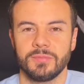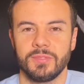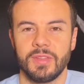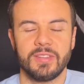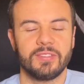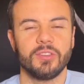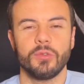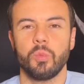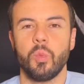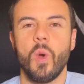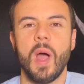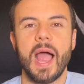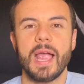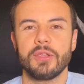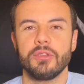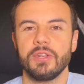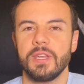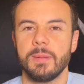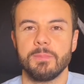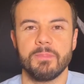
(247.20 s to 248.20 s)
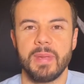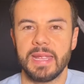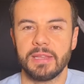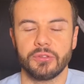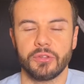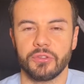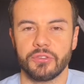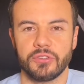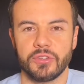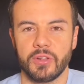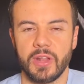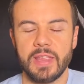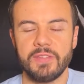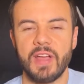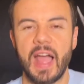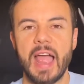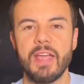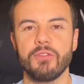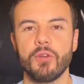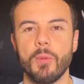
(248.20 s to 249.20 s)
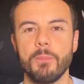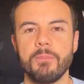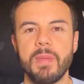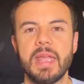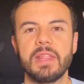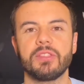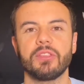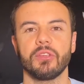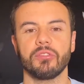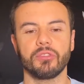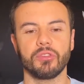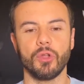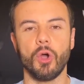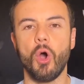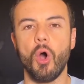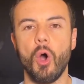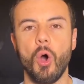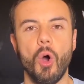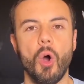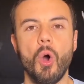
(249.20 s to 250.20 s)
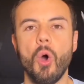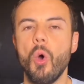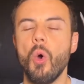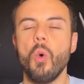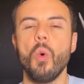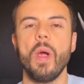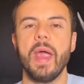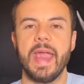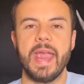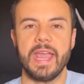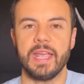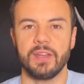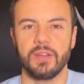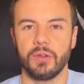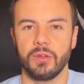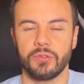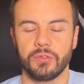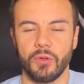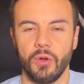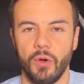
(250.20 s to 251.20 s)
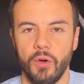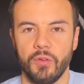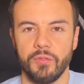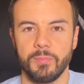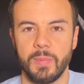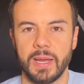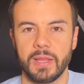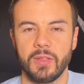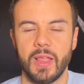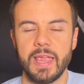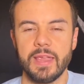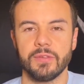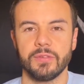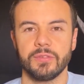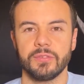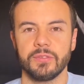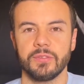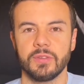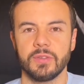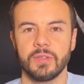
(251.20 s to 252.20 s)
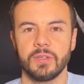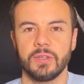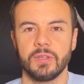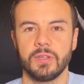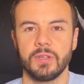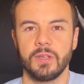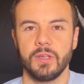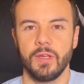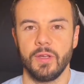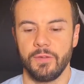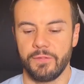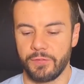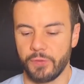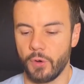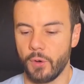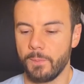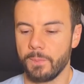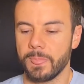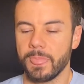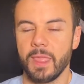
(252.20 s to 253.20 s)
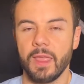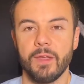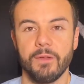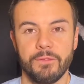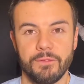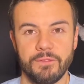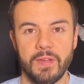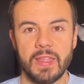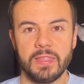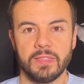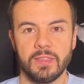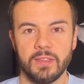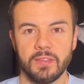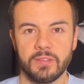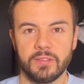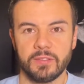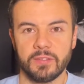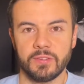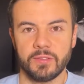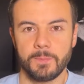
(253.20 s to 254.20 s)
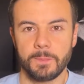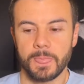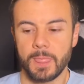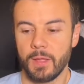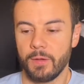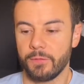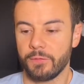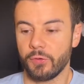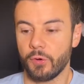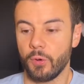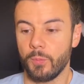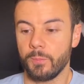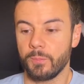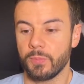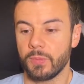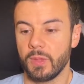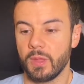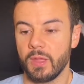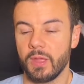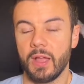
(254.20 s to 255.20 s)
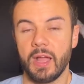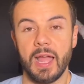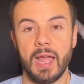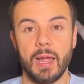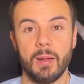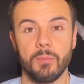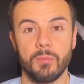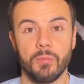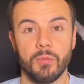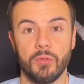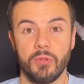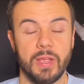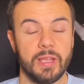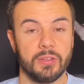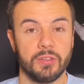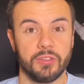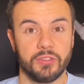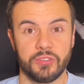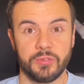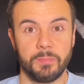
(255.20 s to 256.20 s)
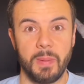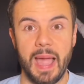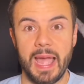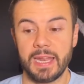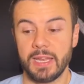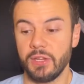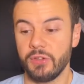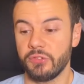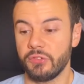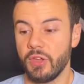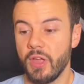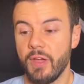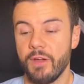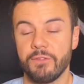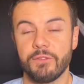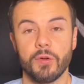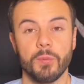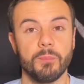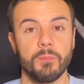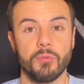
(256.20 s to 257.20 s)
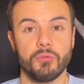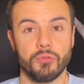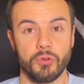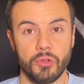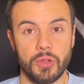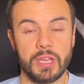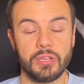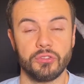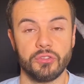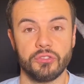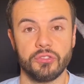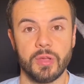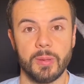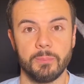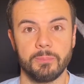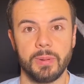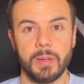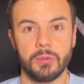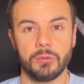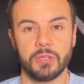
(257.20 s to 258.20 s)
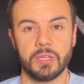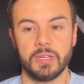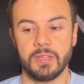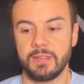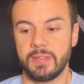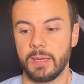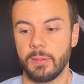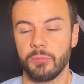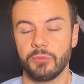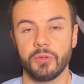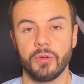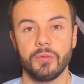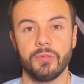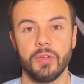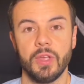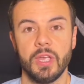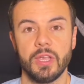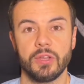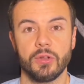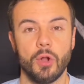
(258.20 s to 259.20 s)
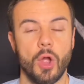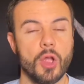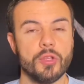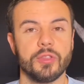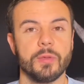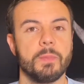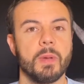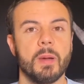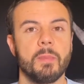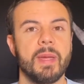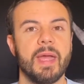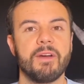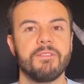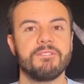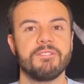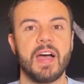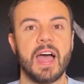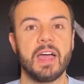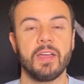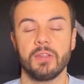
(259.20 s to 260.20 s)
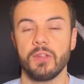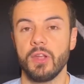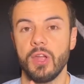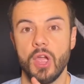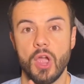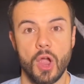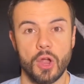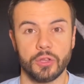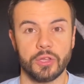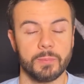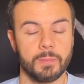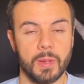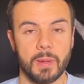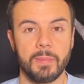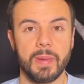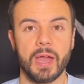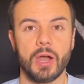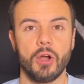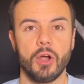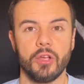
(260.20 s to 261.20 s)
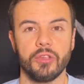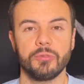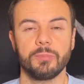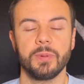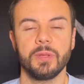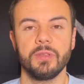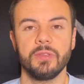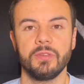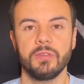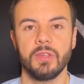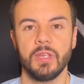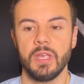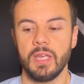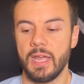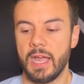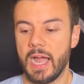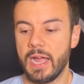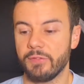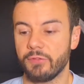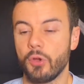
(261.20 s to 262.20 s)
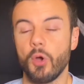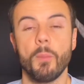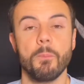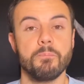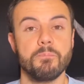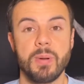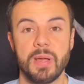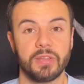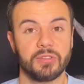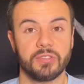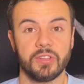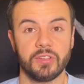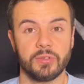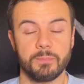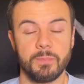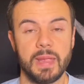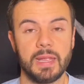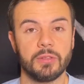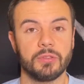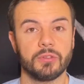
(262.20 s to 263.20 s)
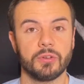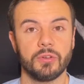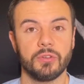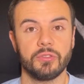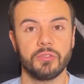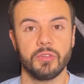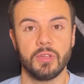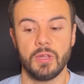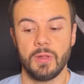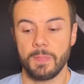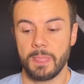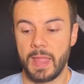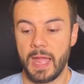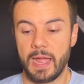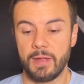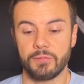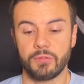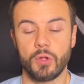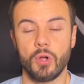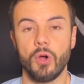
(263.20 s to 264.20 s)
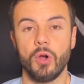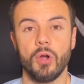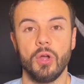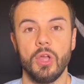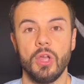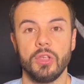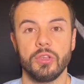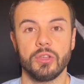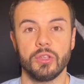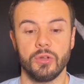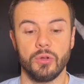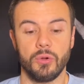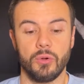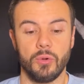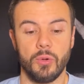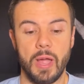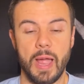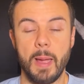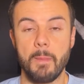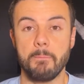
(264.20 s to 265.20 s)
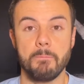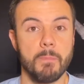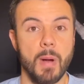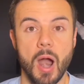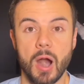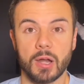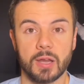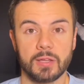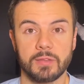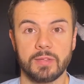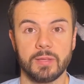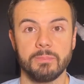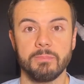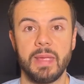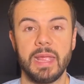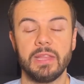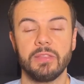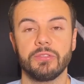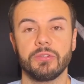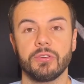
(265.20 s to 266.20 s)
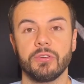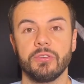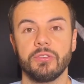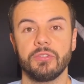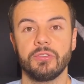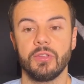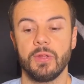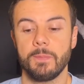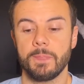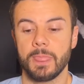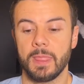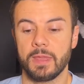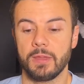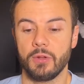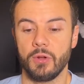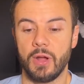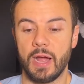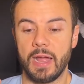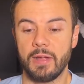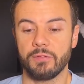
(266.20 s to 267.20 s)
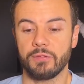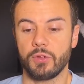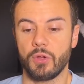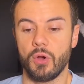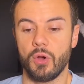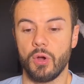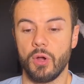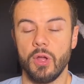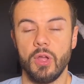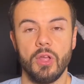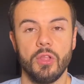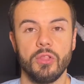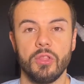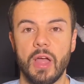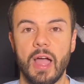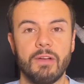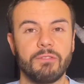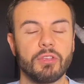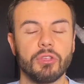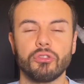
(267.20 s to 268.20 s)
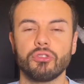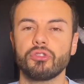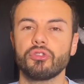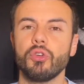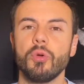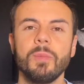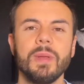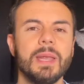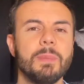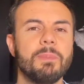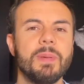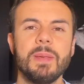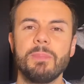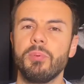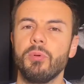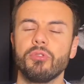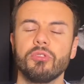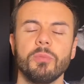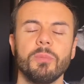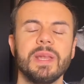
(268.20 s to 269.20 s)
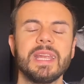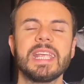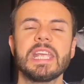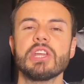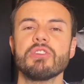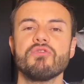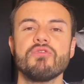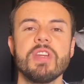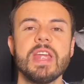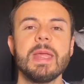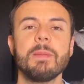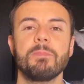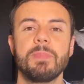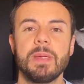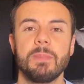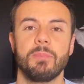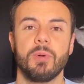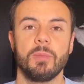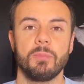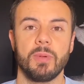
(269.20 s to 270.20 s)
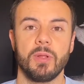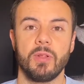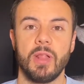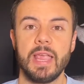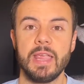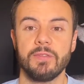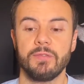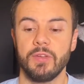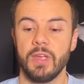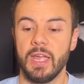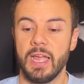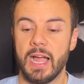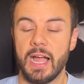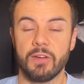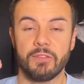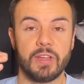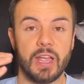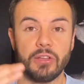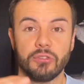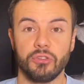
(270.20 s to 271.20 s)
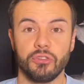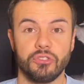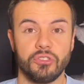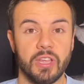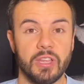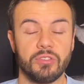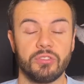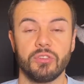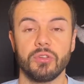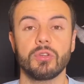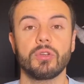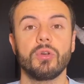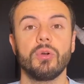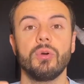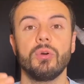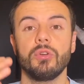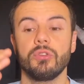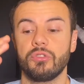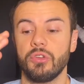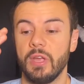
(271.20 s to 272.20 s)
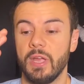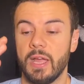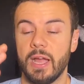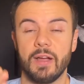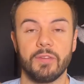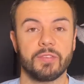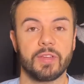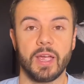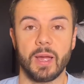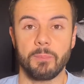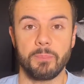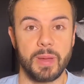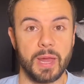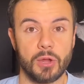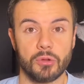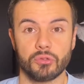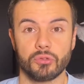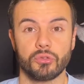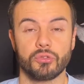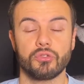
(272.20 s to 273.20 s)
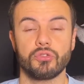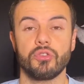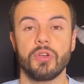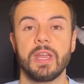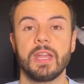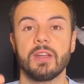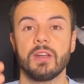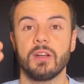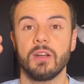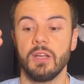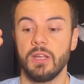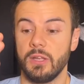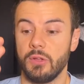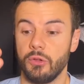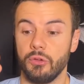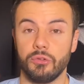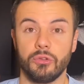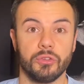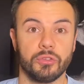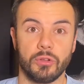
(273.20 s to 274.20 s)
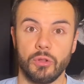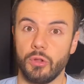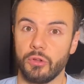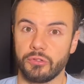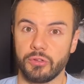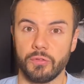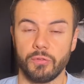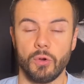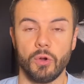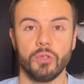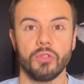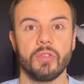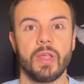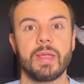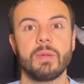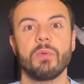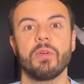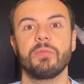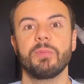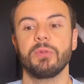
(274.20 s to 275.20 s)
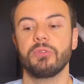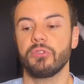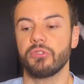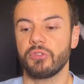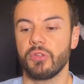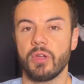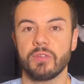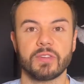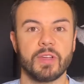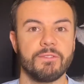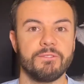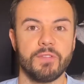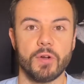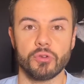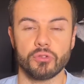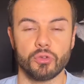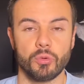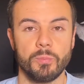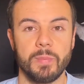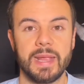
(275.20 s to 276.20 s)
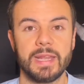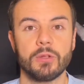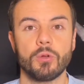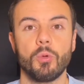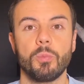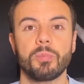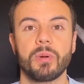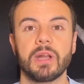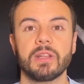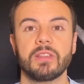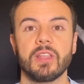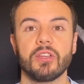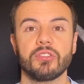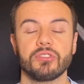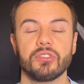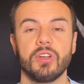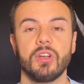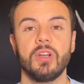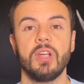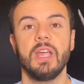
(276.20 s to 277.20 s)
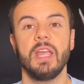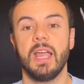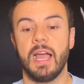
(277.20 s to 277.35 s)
This is why you need mentors in your life. I've got mentors in all areas of my life, from fitness, from learning Spanish, from relationship building in terms of how to be a better father, how to be a better husband. I've got business mentors. I've got marketing mentors. I've got so many people, so many great people in my life. I've got a jiu-jitsu coach. I've got a personal trainer who does a lot of stuff online with me just now. I've got a functional medical practitioner.